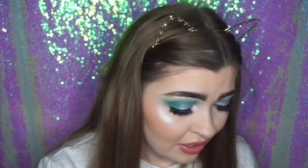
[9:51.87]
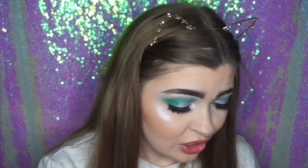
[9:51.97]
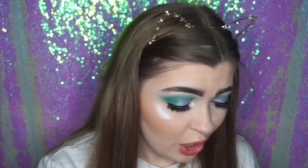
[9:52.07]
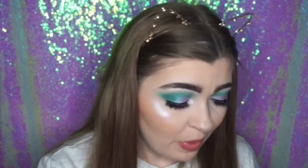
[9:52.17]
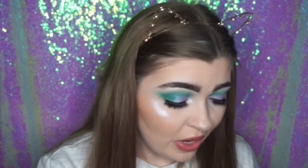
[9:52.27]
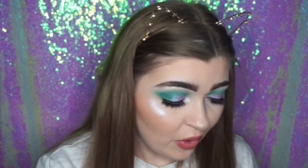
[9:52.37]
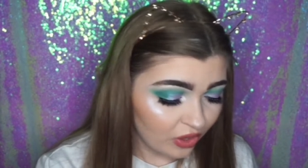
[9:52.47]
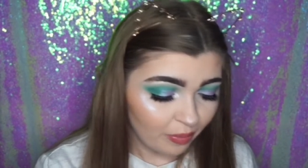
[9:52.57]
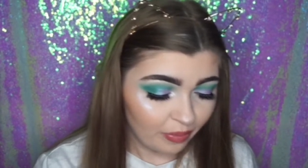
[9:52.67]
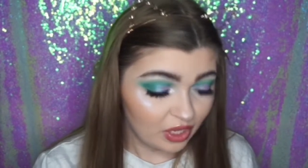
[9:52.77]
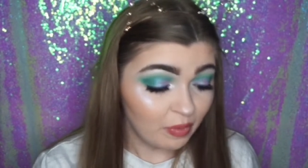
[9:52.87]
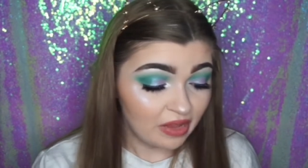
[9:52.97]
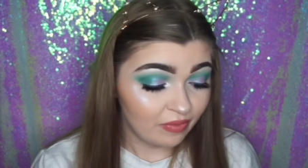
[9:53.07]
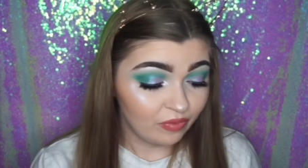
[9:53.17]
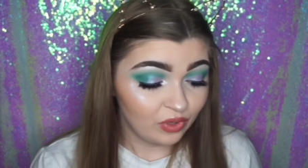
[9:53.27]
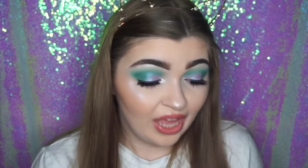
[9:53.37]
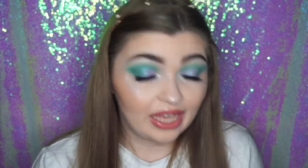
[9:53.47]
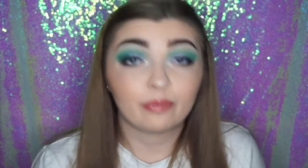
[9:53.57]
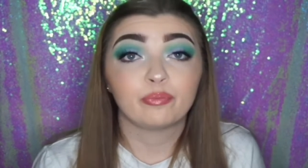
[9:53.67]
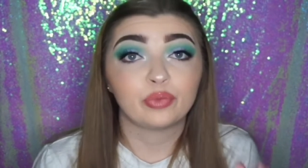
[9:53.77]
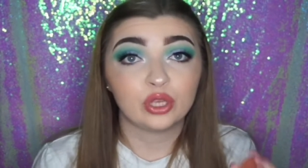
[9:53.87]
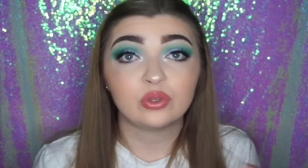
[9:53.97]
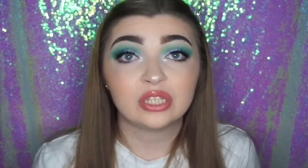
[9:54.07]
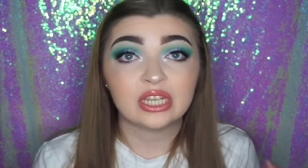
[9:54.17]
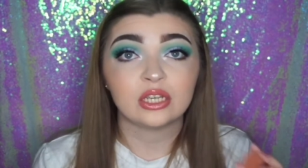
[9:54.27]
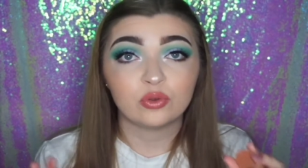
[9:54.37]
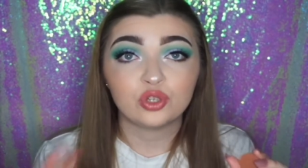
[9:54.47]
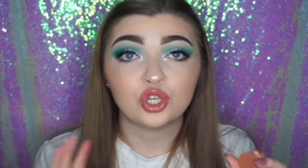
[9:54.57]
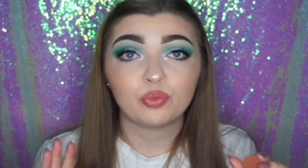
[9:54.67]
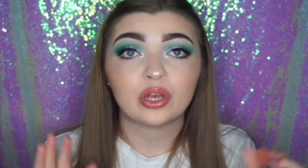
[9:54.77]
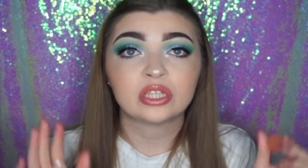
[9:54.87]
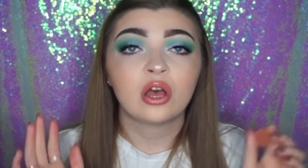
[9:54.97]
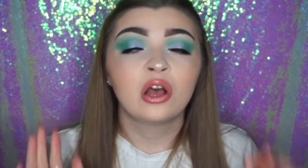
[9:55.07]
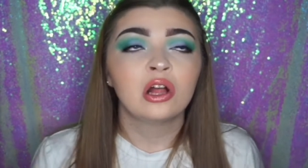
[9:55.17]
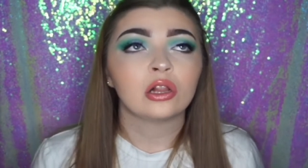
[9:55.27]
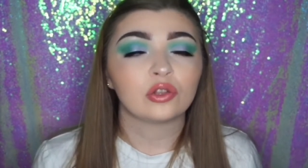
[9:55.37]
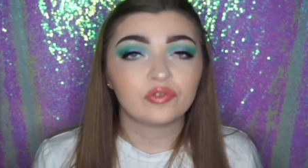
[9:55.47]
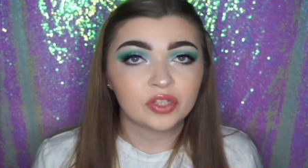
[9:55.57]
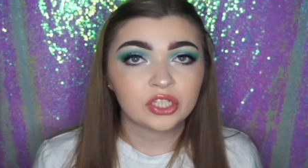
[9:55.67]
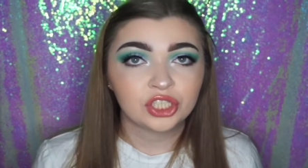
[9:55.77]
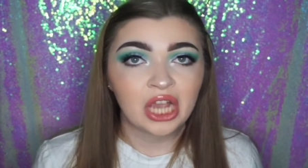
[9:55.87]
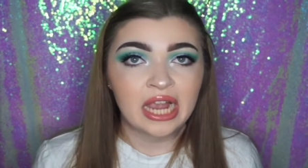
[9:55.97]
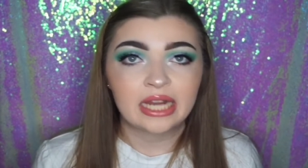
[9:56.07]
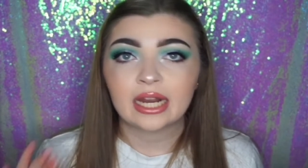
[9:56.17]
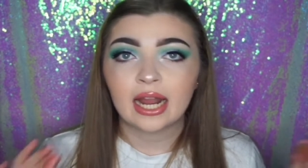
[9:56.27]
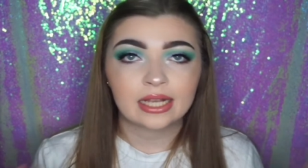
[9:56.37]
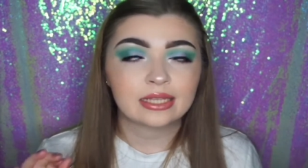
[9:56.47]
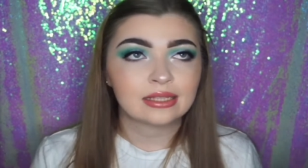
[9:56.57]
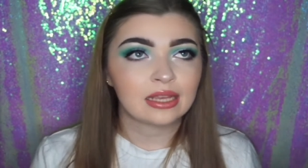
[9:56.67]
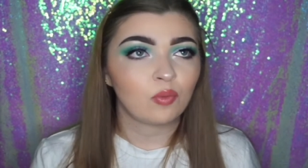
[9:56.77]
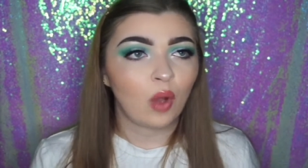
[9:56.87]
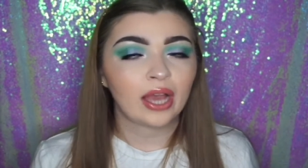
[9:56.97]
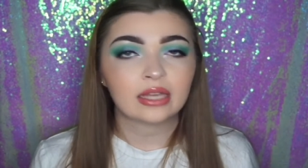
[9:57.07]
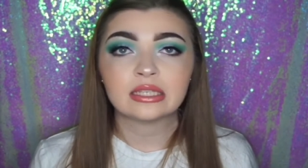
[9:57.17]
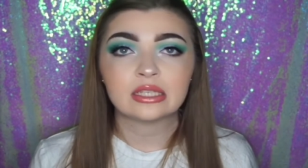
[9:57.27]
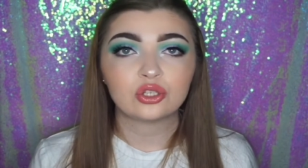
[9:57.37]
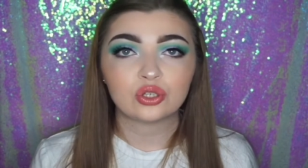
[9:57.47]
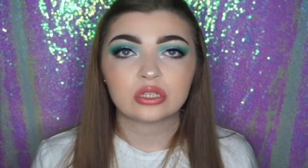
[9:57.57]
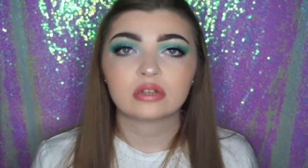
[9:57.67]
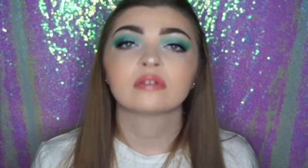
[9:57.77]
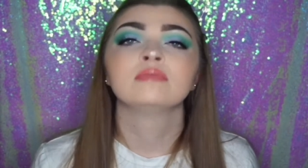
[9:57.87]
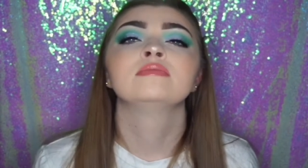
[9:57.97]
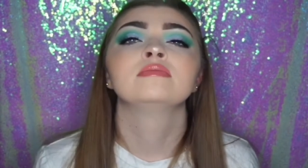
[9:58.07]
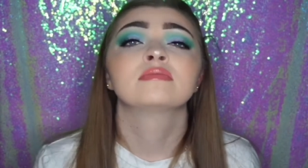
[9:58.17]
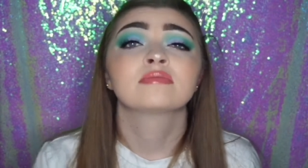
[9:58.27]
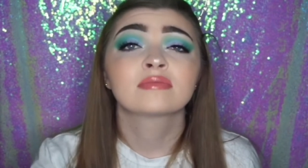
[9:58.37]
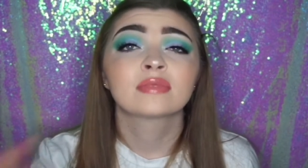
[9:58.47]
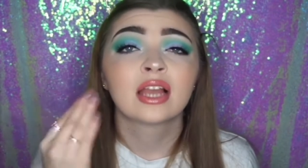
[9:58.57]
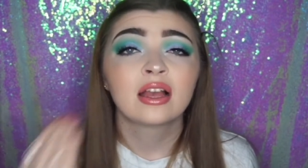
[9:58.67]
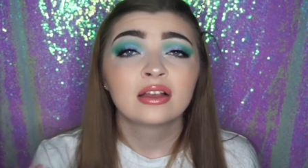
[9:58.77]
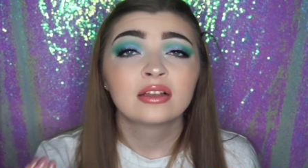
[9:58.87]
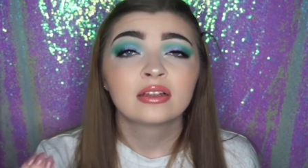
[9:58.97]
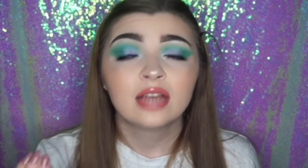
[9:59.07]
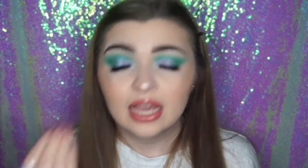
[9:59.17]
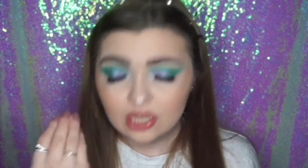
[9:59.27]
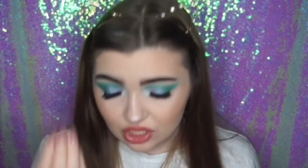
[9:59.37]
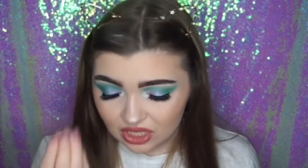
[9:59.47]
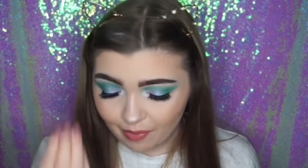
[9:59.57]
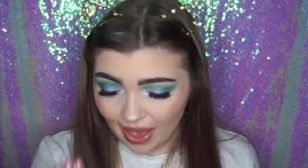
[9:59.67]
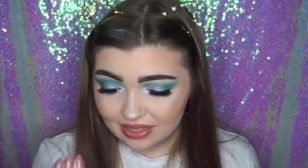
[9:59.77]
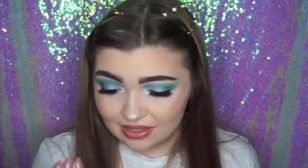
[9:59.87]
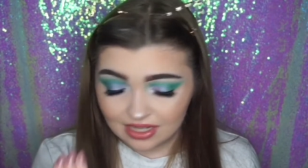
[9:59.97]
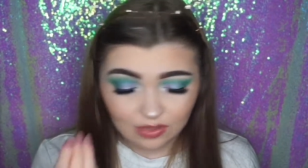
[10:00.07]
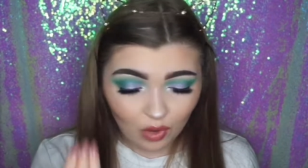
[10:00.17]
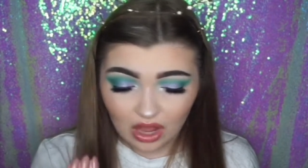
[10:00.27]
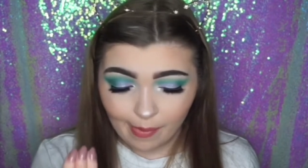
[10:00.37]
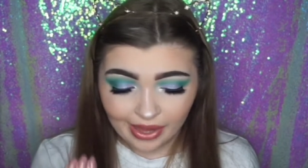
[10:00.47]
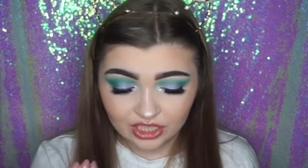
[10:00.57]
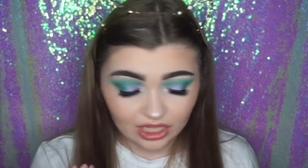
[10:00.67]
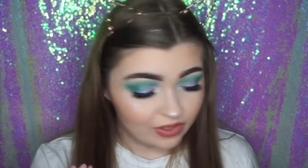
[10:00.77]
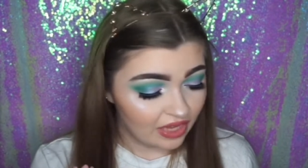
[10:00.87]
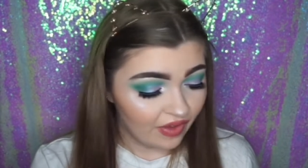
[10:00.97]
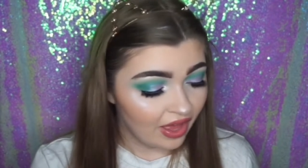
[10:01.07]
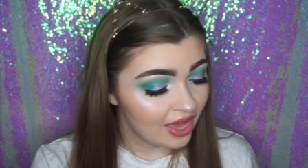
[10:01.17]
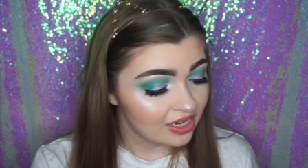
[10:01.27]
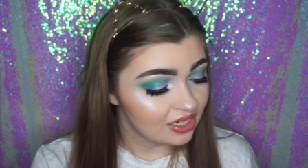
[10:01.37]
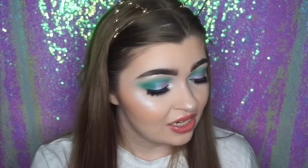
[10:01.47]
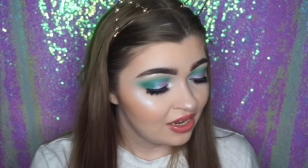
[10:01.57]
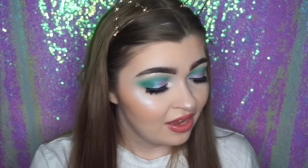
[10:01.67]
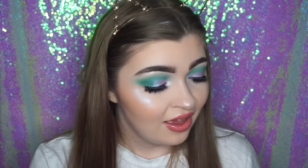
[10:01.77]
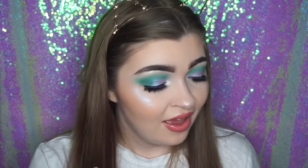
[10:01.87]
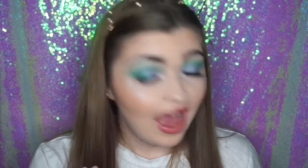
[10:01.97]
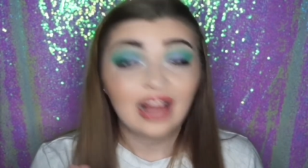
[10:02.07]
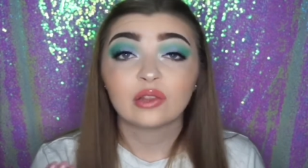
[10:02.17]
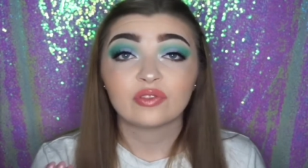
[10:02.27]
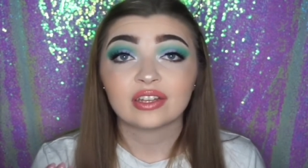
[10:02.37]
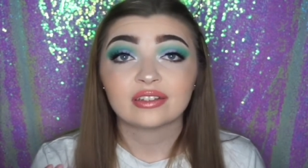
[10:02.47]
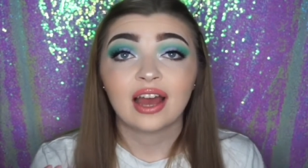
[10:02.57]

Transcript: So many other so many like beauty YouTubers love this shade and I can see why because it's just it's just the best. It's one of the best shadows ever and I love it.